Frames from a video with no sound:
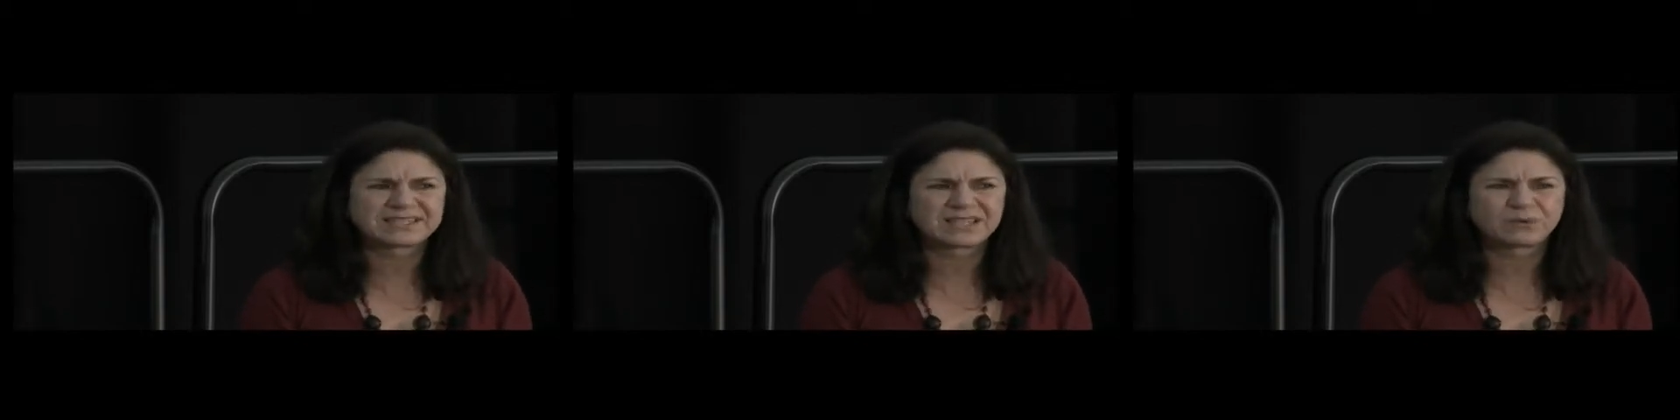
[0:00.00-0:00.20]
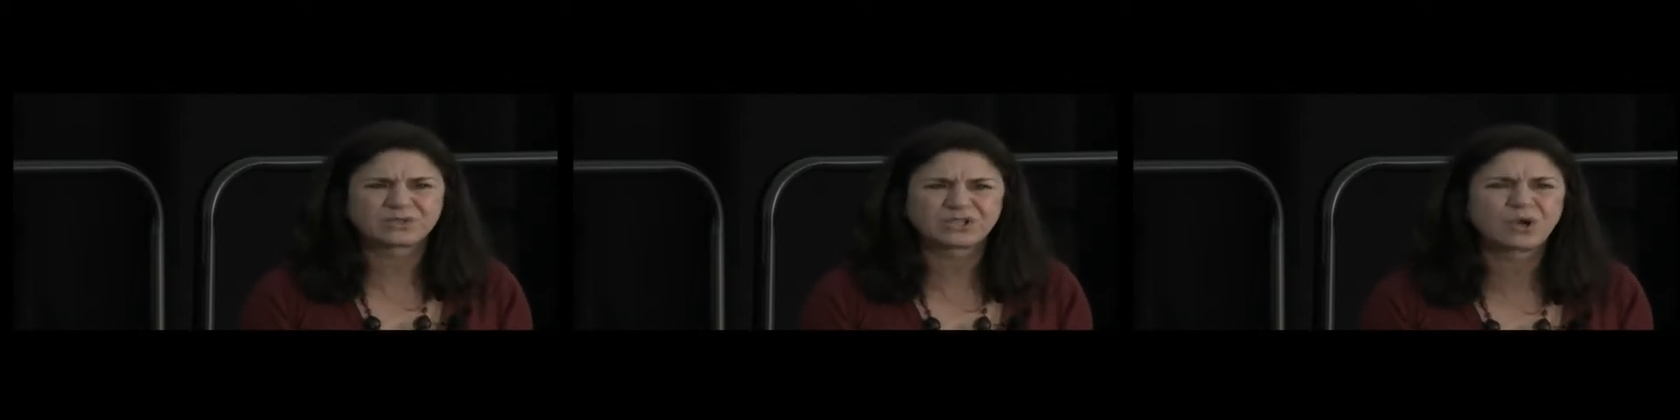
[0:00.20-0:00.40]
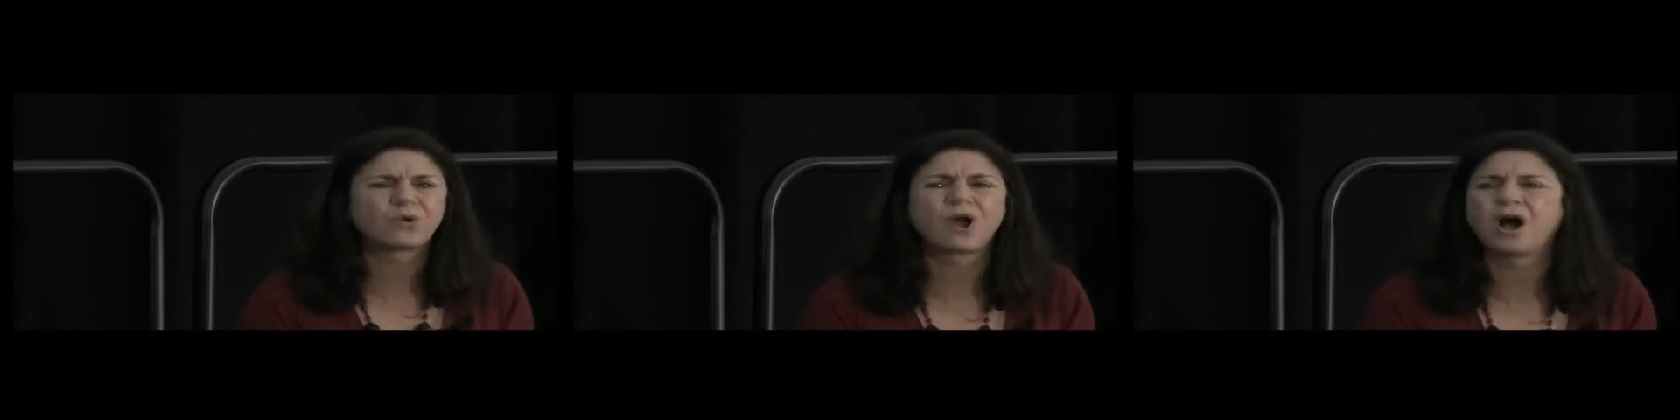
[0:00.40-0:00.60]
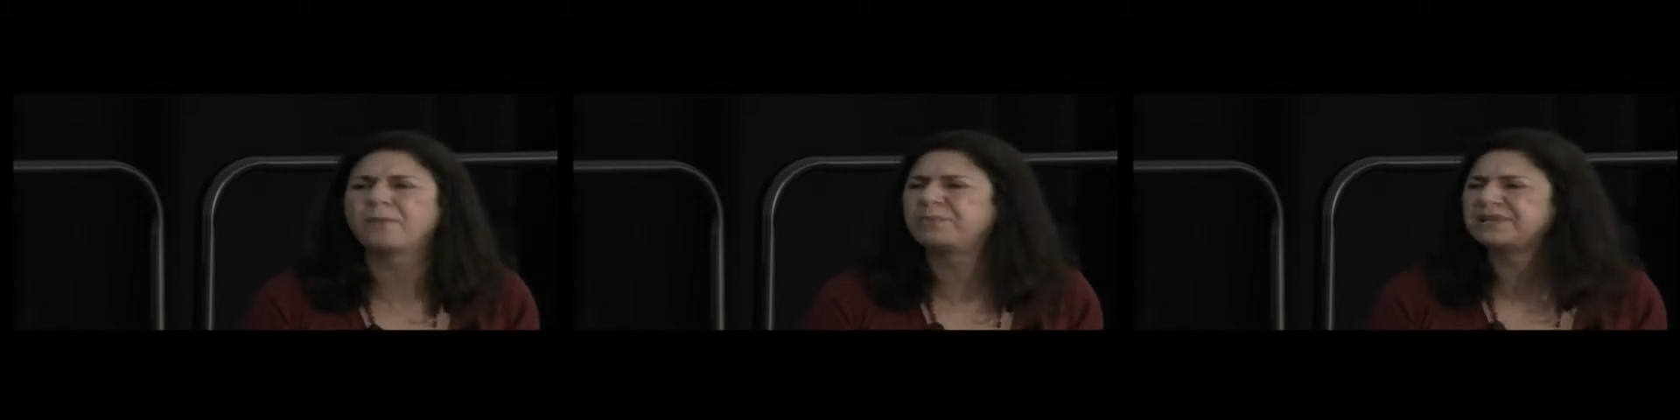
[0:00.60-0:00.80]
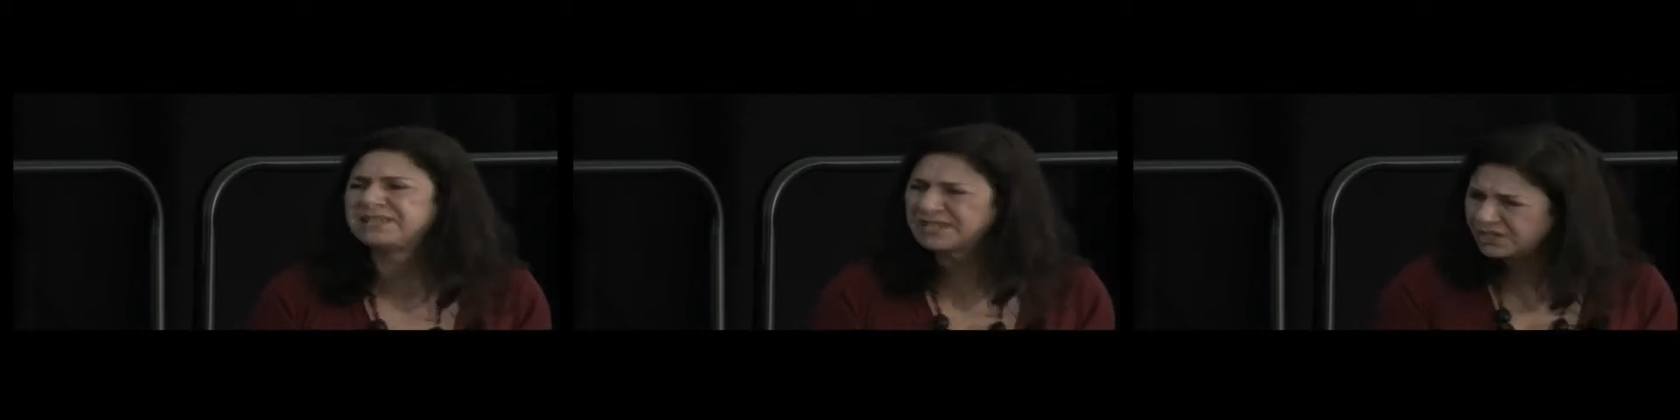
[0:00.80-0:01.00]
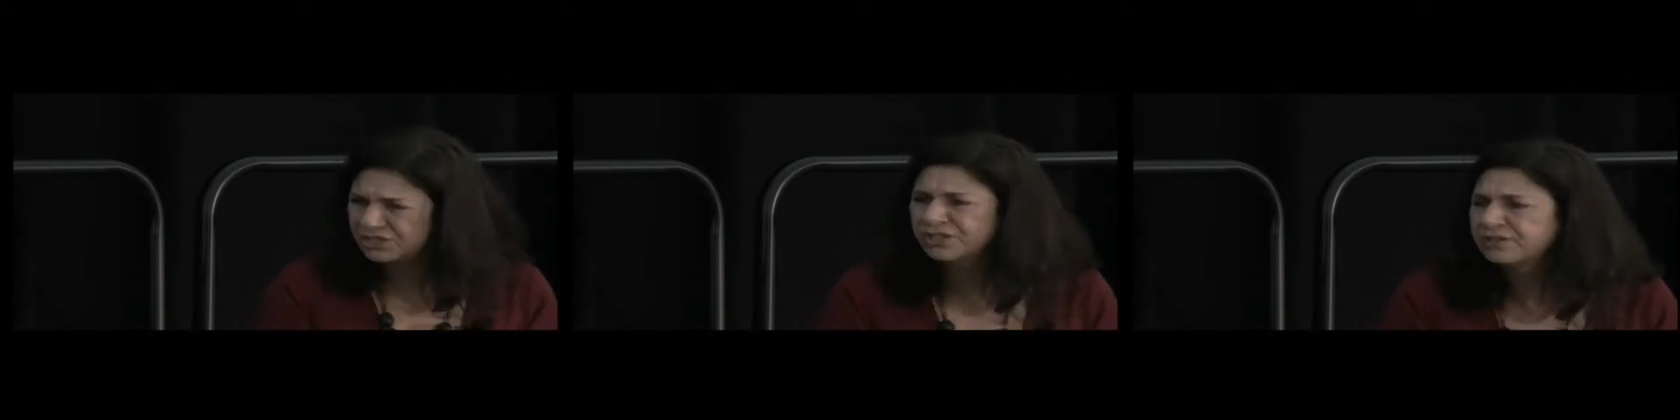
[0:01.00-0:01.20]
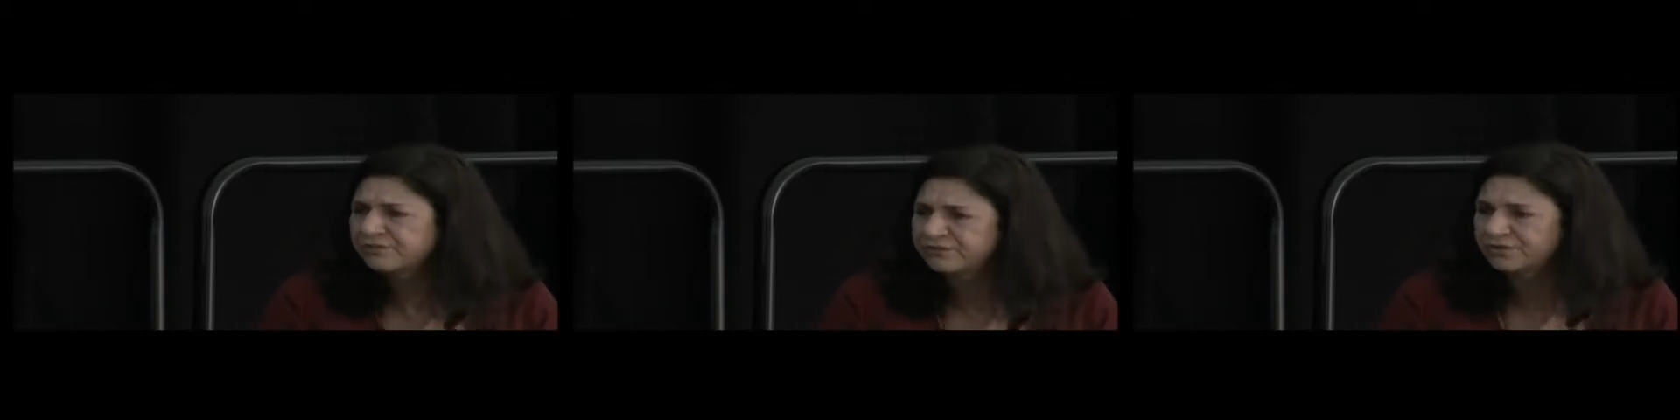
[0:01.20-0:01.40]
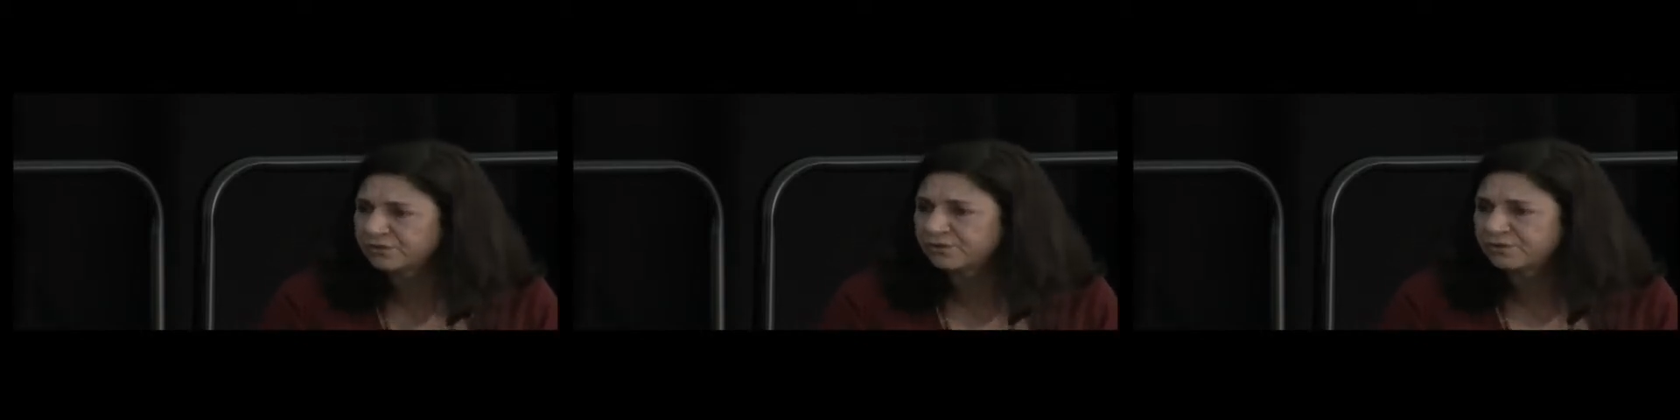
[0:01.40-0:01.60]
there was no competition
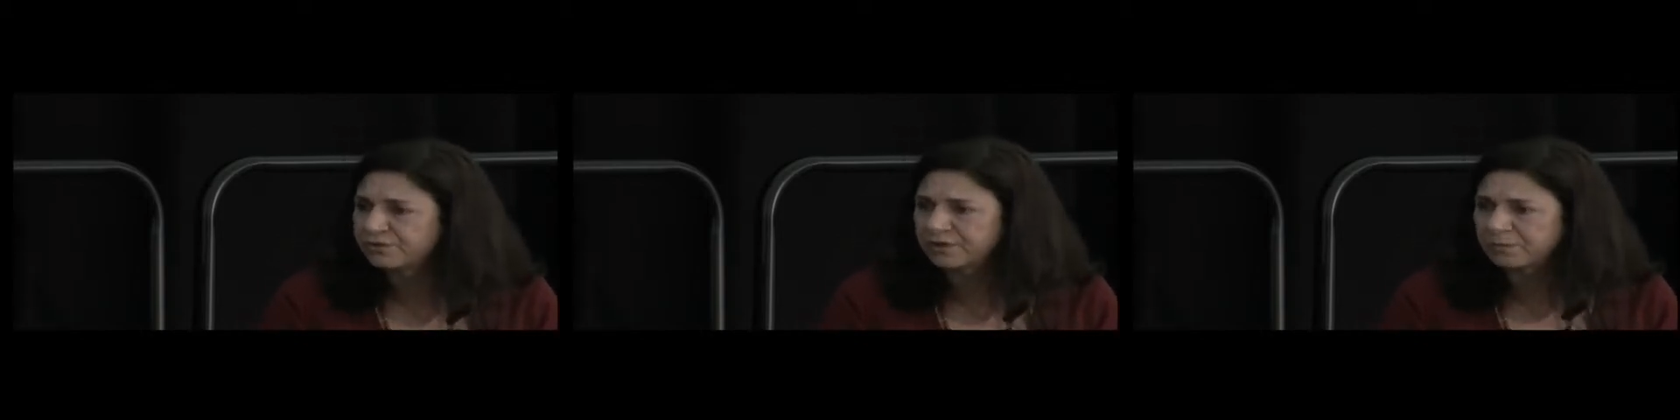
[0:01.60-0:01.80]
for North,